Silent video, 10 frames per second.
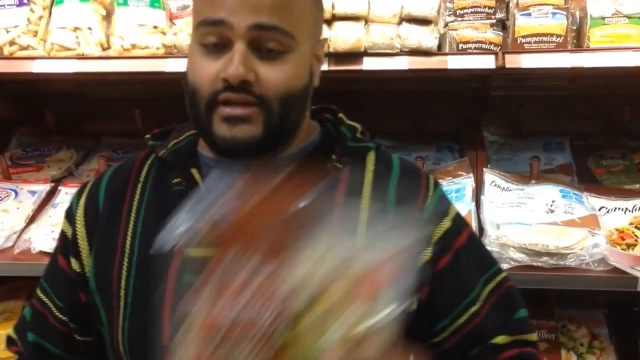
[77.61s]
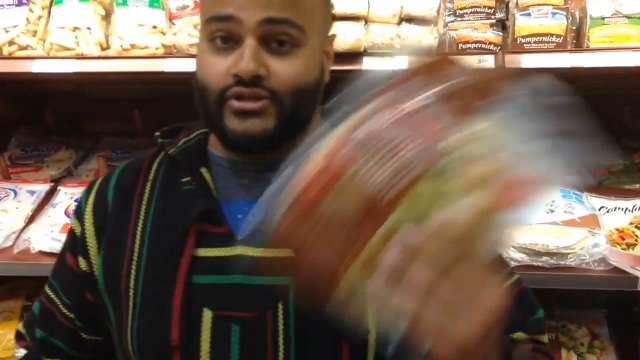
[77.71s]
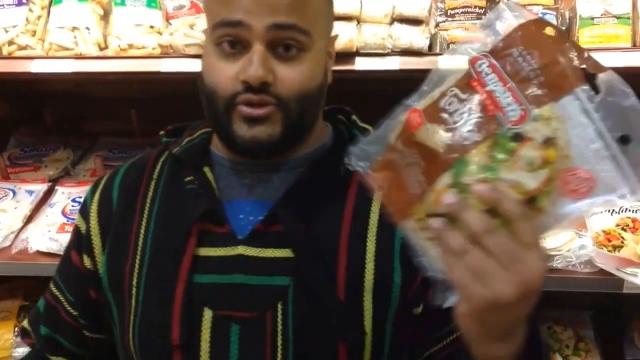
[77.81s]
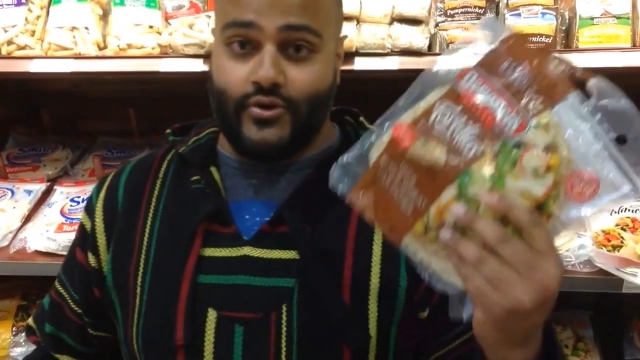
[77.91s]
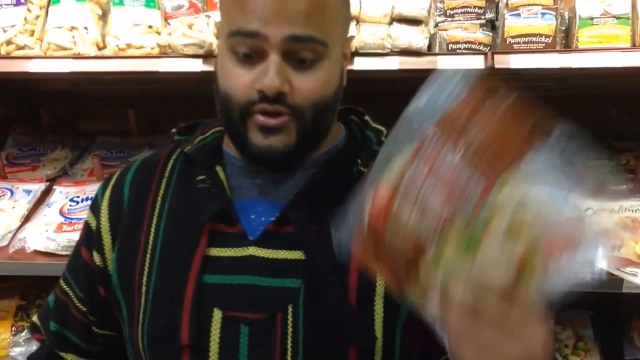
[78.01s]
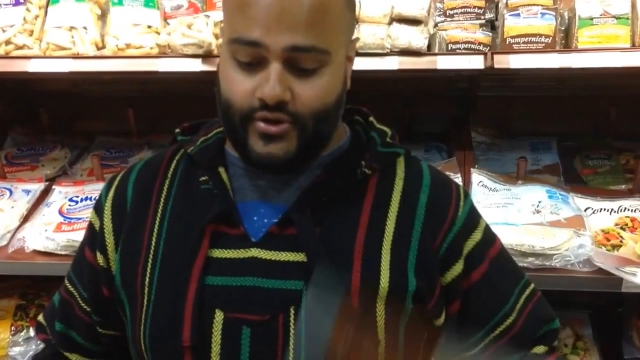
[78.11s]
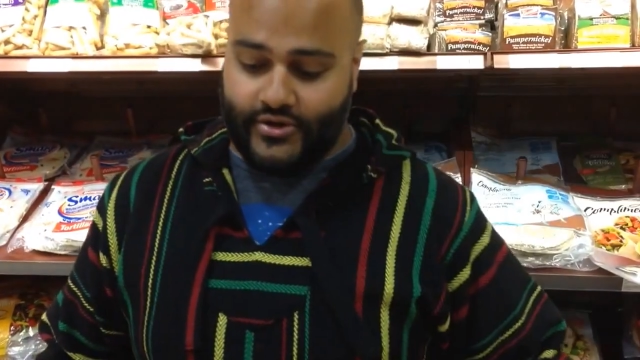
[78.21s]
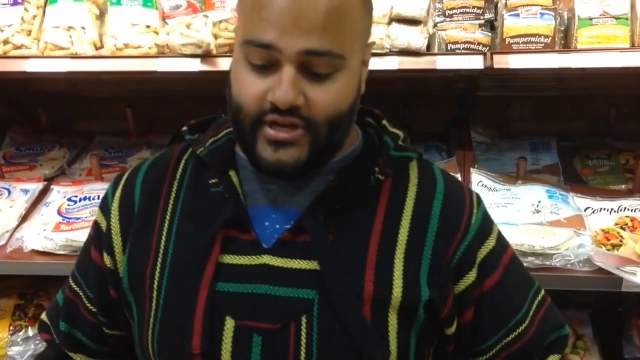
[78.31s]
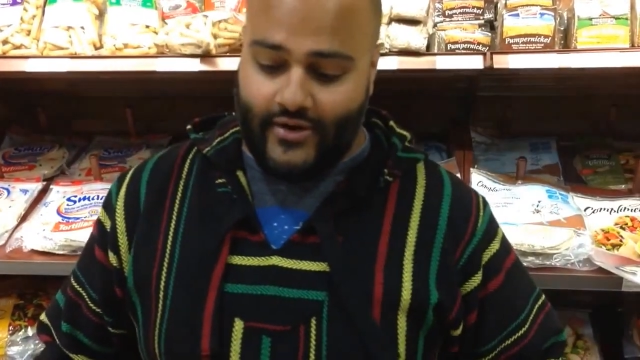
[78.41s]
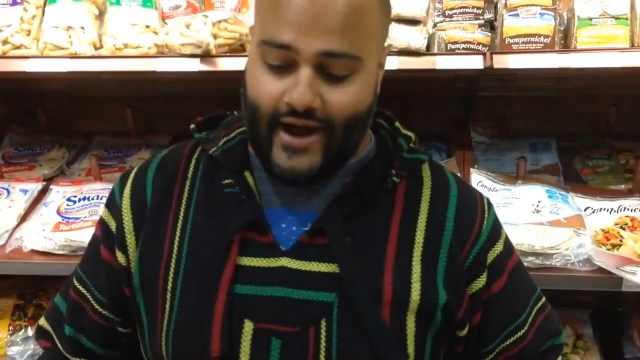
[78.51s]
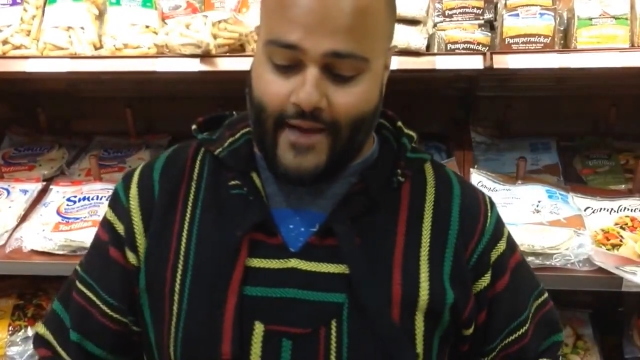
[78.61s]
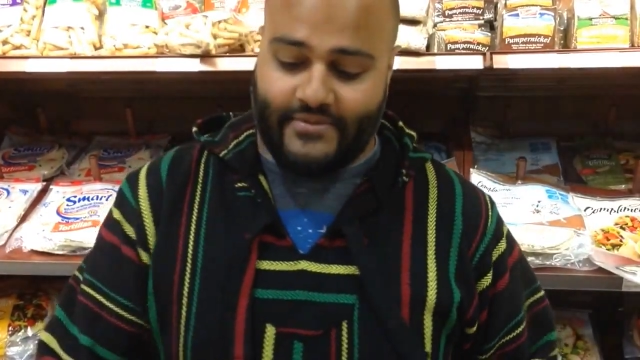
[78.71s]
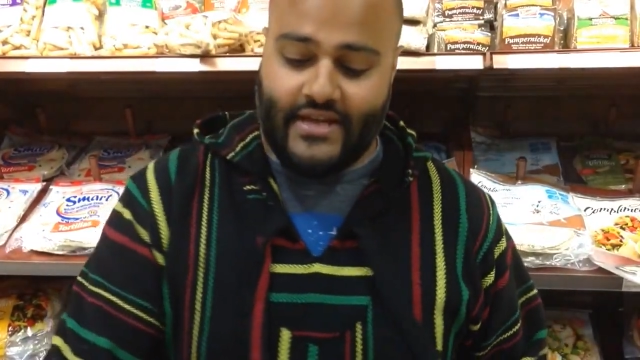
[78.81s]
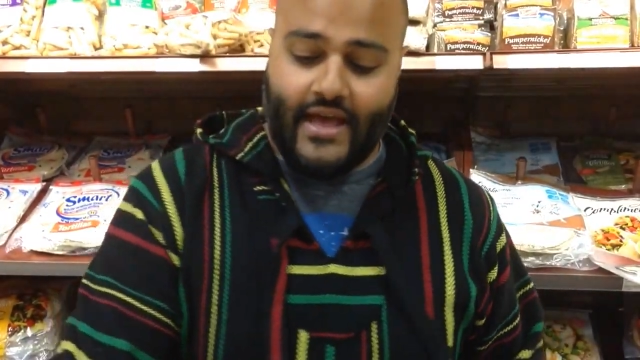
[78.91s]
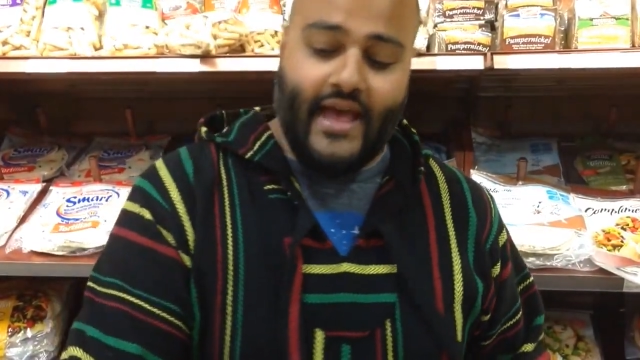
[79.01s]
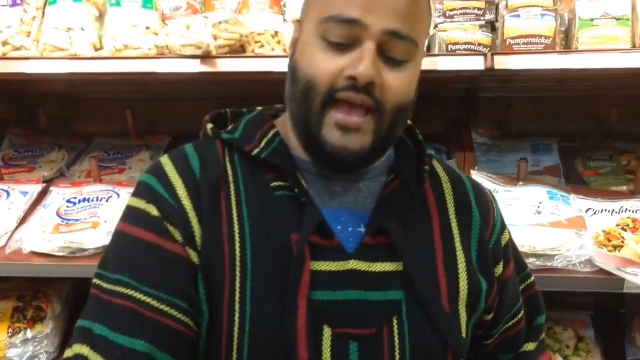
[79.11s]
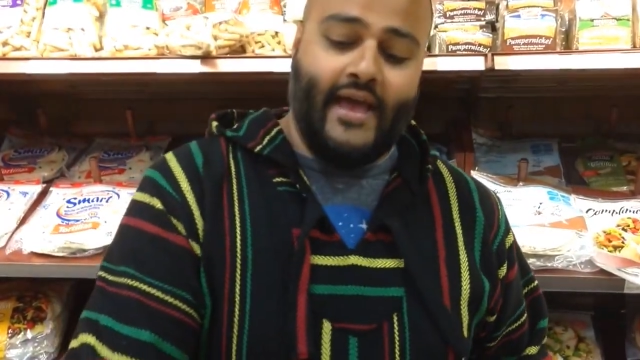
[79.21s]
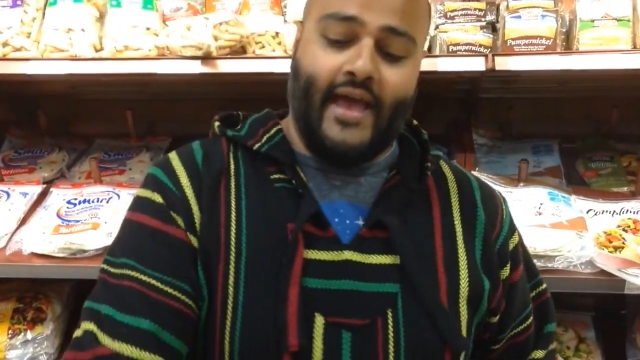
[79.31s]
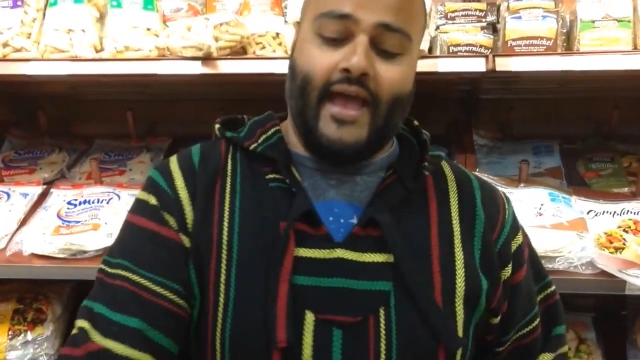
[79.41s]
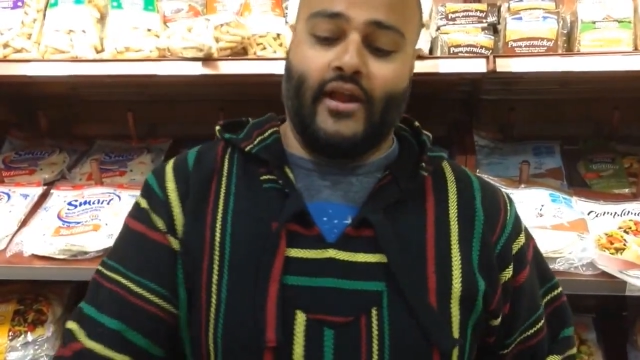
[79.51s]
screw the tortilla wraps
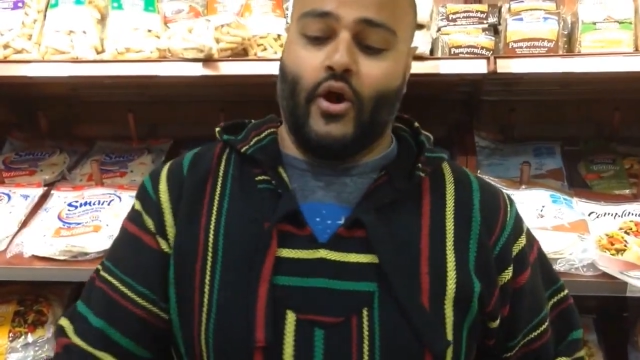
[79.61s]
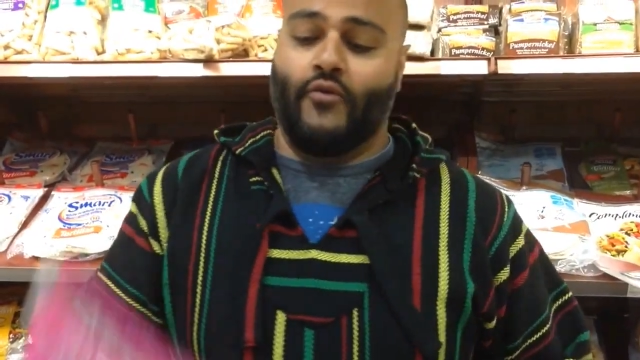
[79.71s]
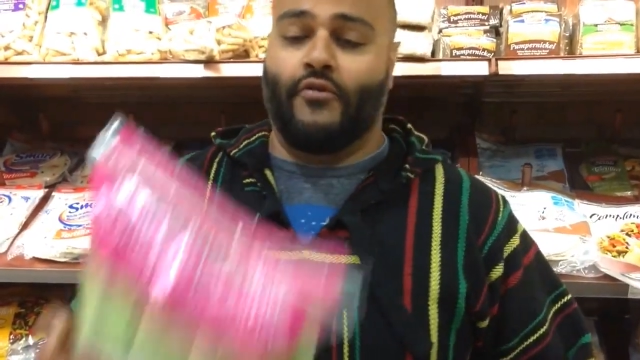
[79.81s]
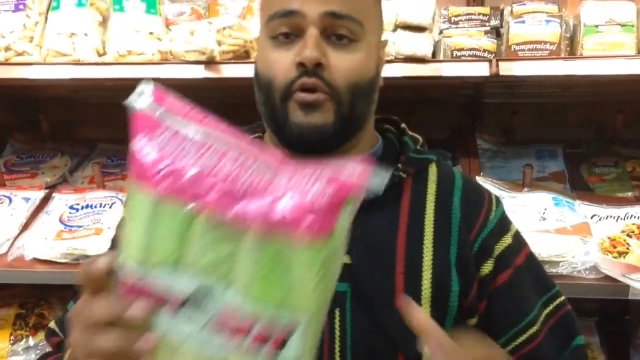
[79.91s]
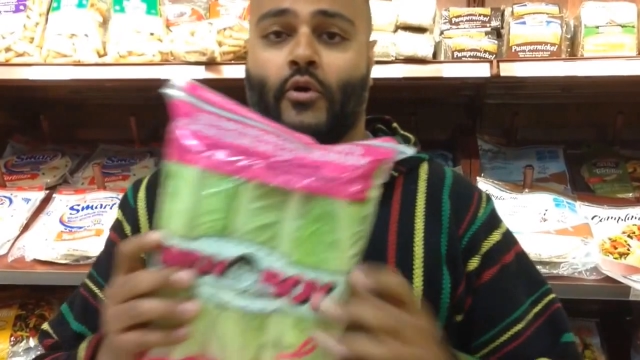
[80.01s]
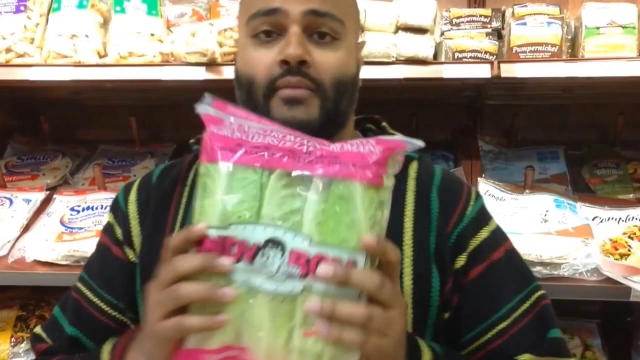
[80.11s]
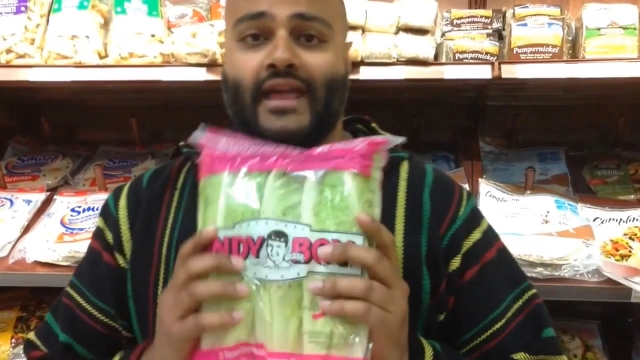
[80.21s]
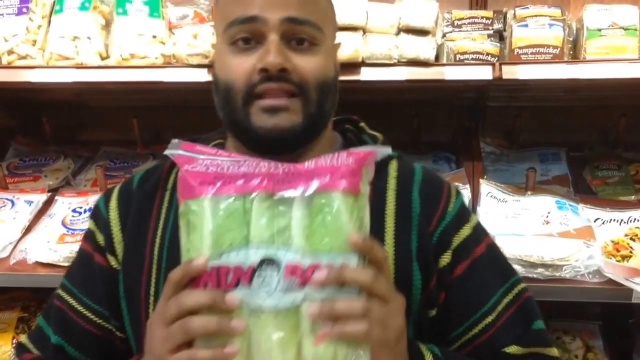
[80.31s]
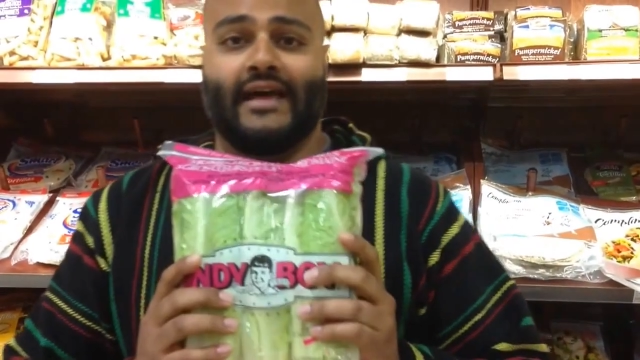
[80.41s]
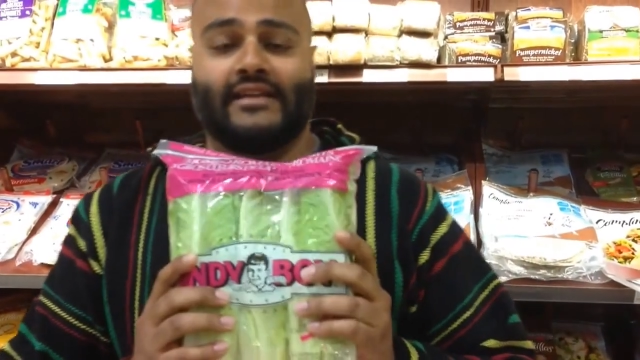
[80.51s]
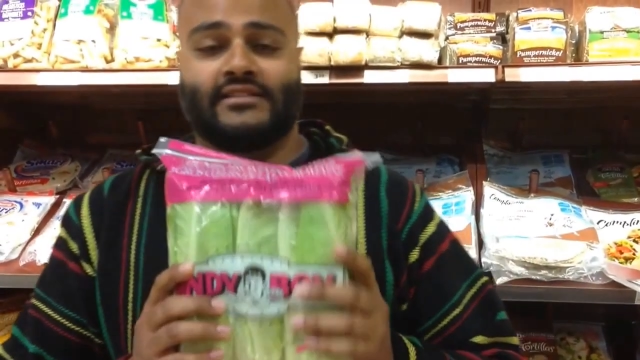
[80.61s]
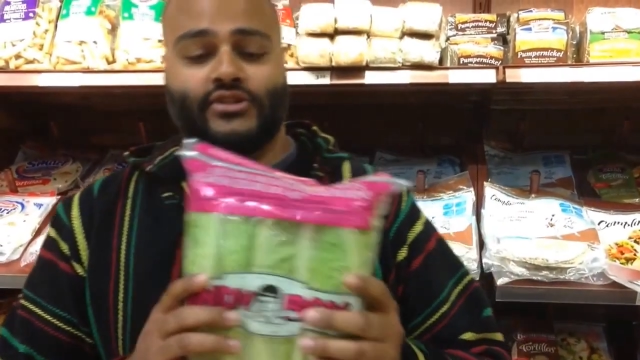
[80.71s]
and go for romaine lettuce.